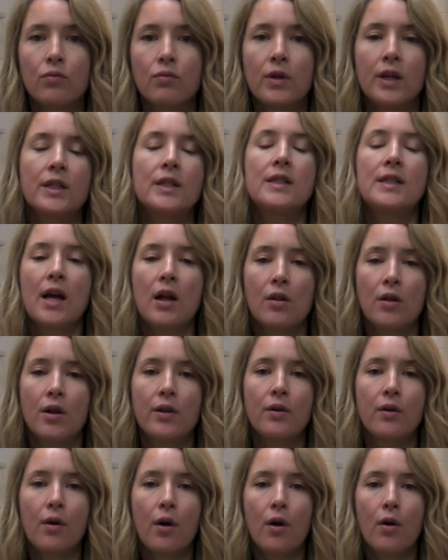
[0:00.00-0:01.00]
excel
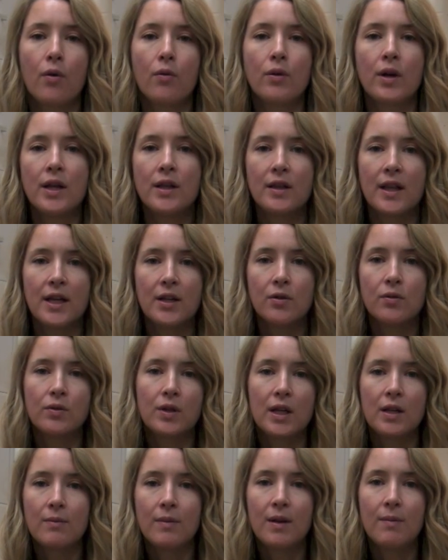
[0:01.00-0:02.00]
on their own, and they
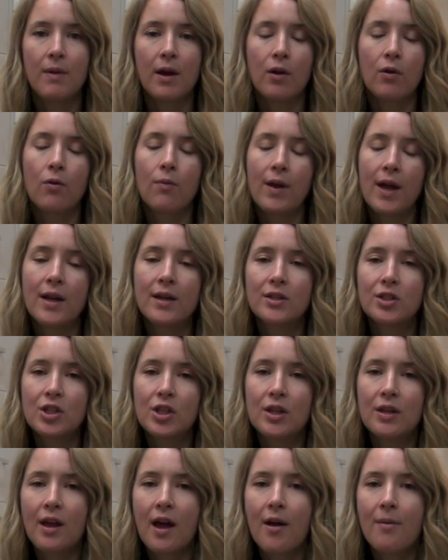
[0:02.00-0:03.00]
don't need me
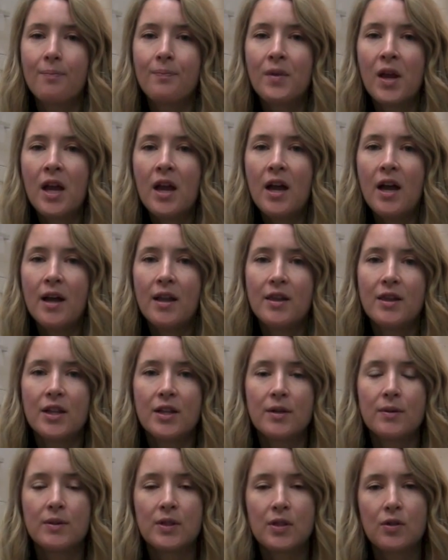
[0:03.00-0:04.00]
micromanaging them.
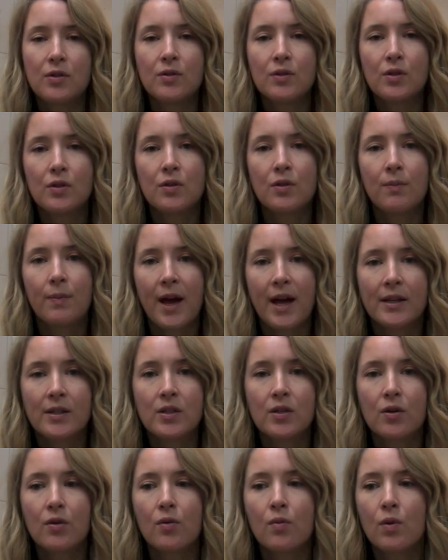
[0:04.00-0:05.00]
The students who do
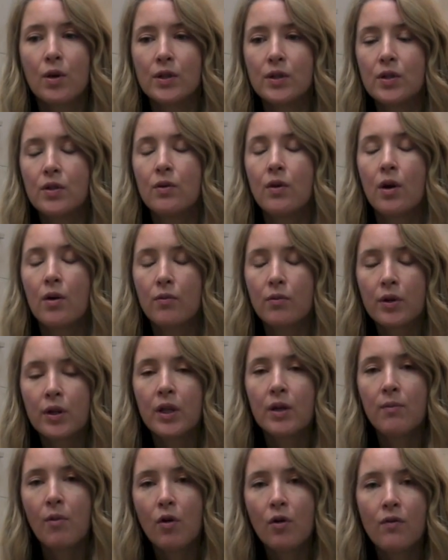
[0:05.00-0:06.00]
best are the ones who are
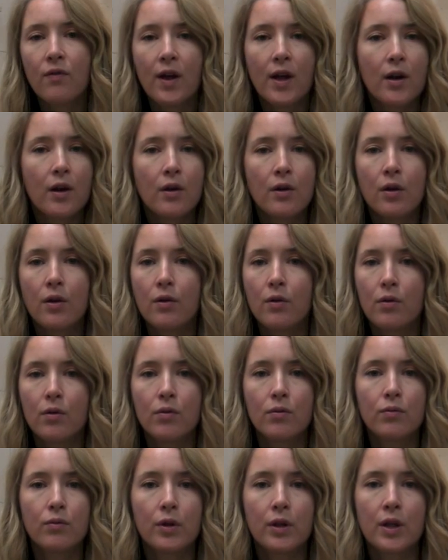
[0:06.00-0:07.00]
really motivated,
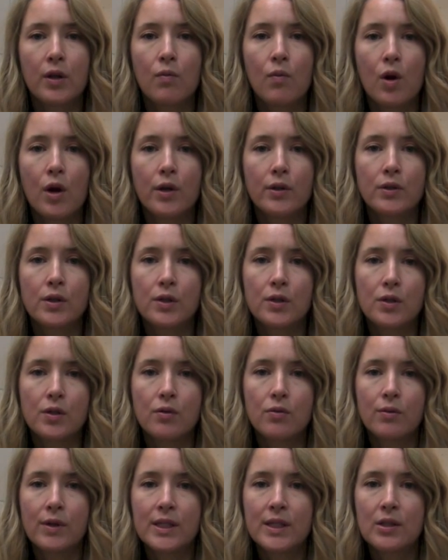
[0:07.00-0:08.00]
who really want to
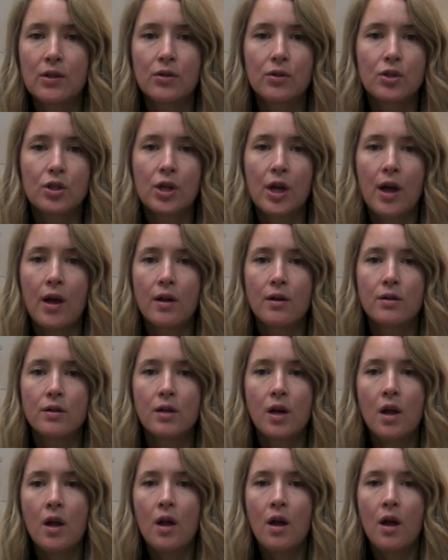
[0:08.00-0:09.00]
do research and